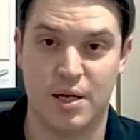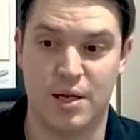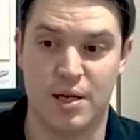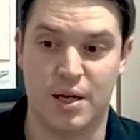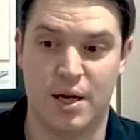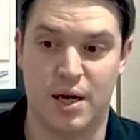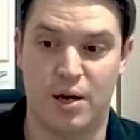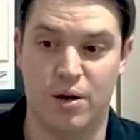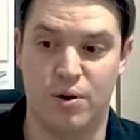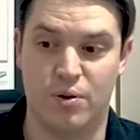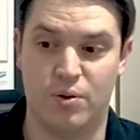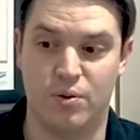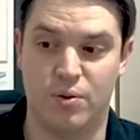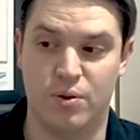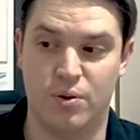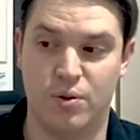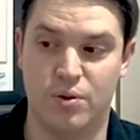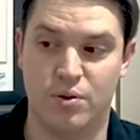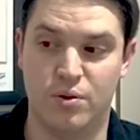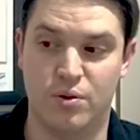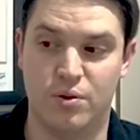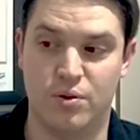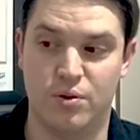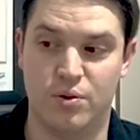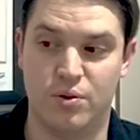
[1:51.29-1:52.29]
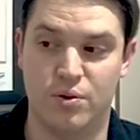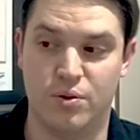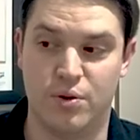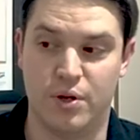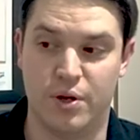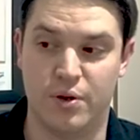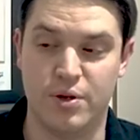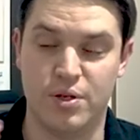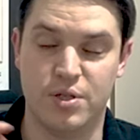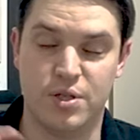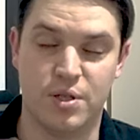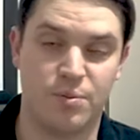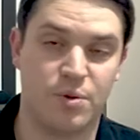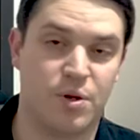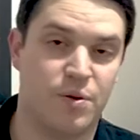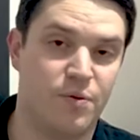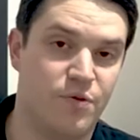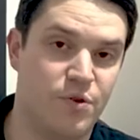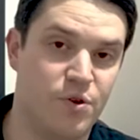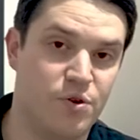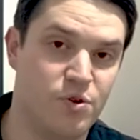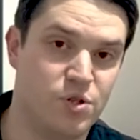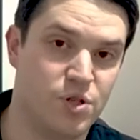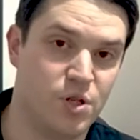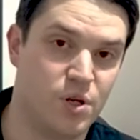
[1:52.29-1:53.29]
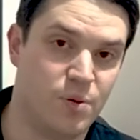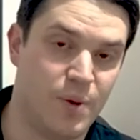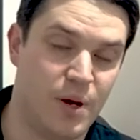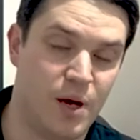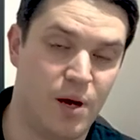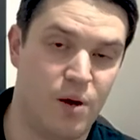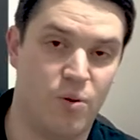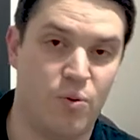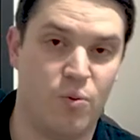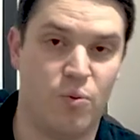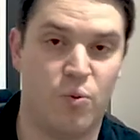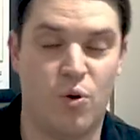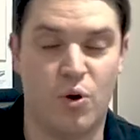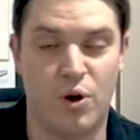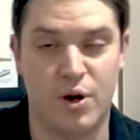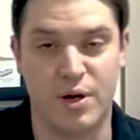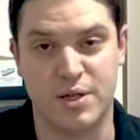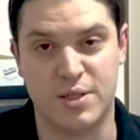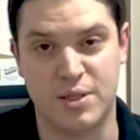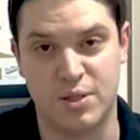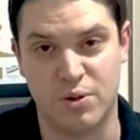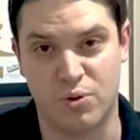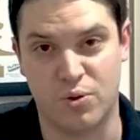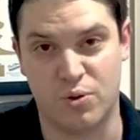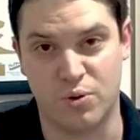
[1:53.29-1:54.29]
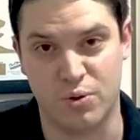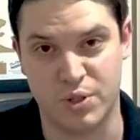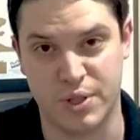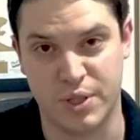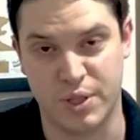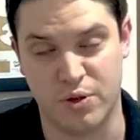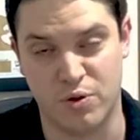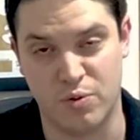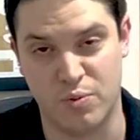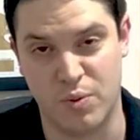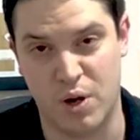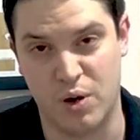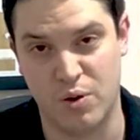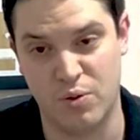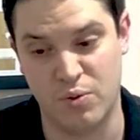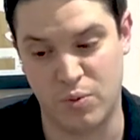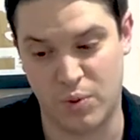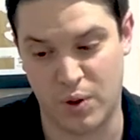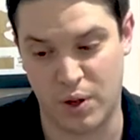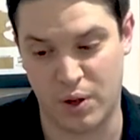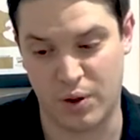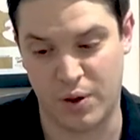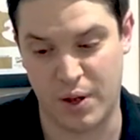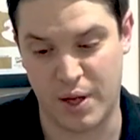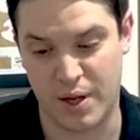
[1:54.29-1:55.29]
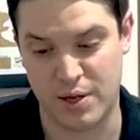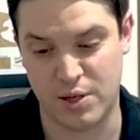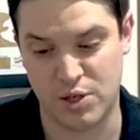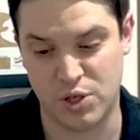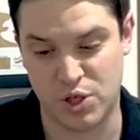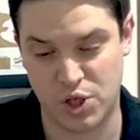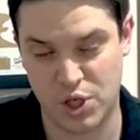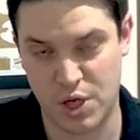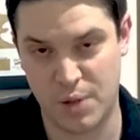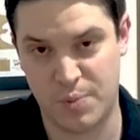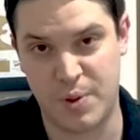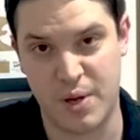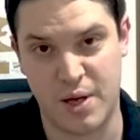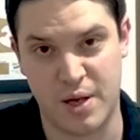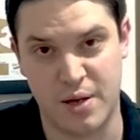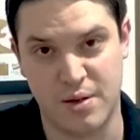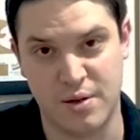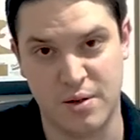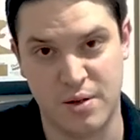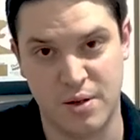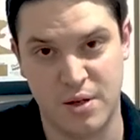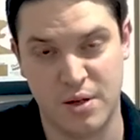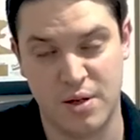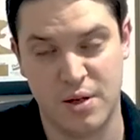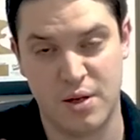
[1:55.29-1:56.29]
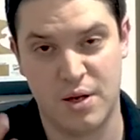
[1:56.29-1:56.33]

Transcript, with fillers: Now, there is some confusion about why it's still called a single malt. Well, they ship in